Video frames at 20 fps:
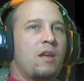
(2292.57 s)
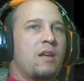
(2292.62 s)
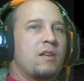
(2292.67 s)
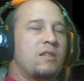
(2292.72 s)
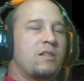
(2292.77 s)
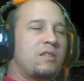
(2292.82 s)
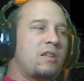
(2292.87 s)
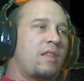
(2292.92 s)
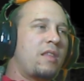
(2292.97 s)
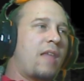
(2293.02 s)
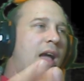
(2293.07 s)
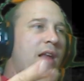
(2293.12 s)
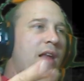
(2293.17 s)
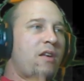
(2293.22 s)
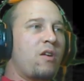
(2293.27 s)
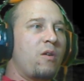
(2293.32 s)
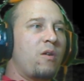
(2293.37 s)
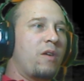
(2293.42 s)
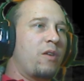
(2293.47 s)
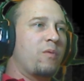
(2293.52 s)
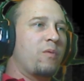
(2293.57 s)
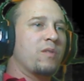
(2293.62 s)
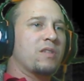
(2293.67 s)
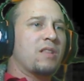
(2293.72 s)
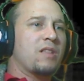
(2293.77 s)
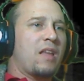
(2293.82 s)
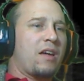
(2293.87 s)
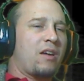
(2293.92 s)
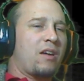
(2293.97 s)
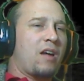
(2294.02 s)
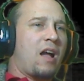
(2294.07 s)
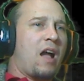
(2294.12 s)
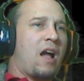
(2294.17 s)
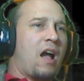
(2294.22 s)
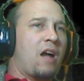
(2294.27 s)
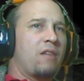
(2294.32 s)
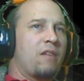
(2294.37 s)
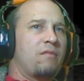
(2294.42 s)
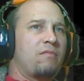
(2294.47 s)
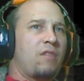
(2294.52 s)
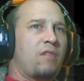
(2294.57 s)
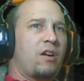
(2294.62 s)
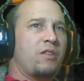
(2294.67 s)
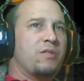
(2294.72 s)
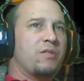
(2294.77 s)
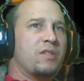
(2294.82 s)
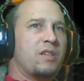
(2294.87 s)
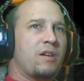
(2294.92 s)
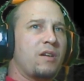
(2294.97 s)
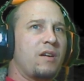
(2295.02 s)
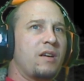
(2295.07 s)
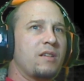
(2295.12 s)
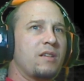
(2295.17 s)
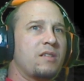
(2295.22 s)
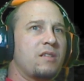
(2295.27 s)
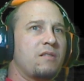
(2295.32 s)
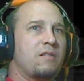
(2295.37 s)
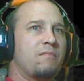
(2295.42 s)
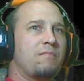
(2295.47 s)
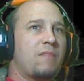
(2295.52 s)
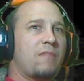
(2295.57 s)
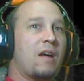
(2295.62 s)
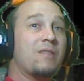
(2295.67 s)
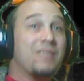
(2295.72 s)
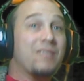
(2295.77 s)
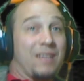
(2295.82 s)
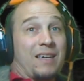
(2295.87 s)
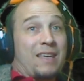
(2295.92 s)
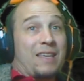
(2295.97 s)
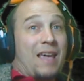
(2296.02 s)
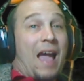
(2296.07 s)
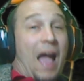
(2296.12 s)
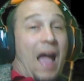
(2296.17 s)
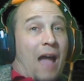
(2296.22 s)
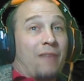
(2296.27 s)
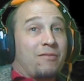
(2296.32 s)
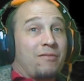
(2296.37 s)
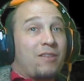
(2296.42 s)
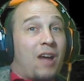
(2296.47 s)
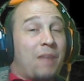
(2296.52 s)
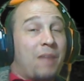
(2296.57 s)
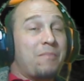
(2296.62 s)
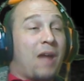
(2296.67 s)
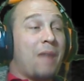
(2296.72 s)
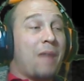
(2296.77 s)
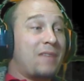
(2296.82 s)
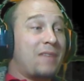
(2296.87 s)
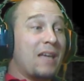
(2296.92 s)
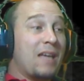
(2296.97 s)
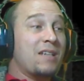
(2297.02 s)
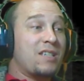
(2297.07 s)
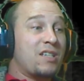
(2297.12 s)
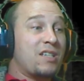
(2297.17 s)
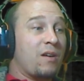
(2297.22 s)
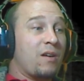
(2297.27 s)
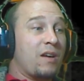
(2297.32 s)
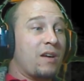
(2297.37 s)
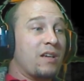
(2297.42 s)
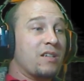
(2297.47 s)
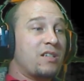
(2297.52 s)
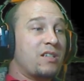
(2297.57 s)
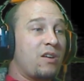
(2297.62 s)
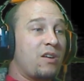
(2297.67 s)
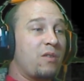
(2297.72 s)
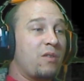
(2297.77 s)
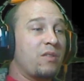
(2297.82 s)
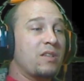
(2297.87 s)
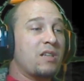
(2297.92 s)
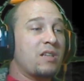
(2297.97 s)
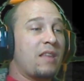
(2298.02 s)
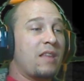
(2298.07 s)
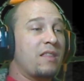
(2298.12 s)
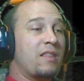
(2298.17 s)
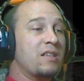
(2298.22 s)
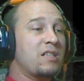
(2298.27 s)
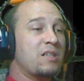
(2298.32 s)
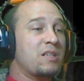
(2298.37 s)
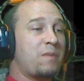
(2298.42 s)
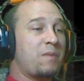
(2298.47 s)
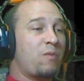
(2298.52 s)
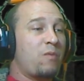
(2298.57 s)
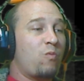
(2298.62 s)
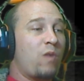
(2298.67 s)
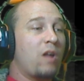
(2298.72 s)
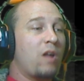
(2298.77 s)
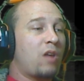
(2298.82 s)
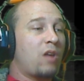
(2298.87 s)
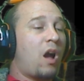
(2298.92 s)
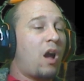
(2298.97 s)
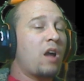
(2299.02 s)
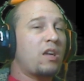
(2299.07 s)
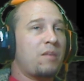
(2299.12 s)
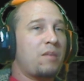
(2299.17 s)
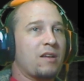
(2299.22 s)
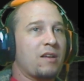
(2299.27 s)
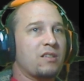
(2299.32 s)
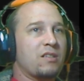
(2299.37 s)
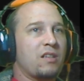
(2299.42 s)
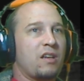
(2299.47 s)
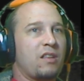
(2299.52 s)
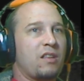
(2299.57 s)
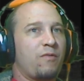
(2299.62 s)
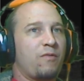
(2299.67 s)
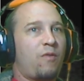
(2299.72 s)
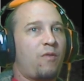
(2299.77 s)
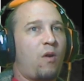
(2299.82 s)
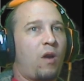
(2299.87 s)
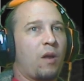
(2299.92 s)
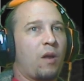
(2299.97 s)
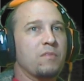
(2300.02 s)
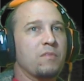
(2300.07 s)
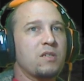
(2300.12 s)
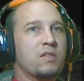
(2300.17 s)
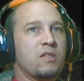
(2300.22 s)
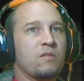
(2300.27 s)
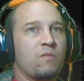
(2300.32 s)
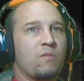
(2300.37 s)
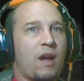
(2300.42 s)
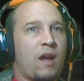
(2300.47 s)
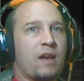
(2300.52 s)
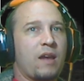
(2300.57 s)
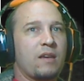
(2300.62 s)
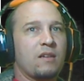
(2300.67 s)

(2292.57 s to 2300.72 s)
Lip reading: to that note, it was like, are you serious? I was like, yeah, I'm dead serious. This has been well documented in the forums, right?